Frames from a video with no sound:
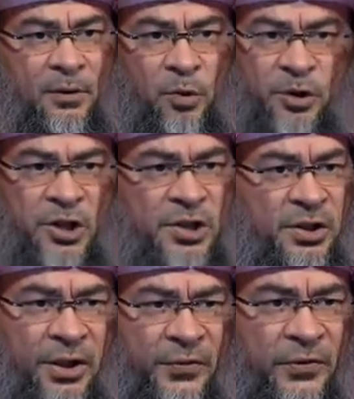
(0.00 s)
which is
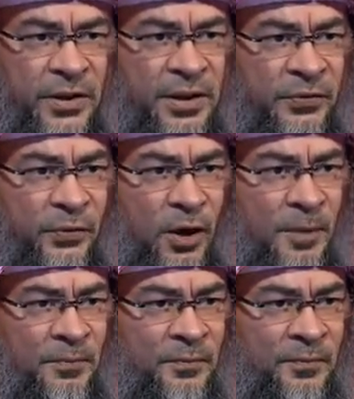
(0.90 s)
different
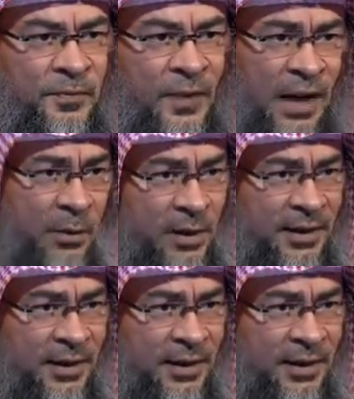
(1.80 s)
from our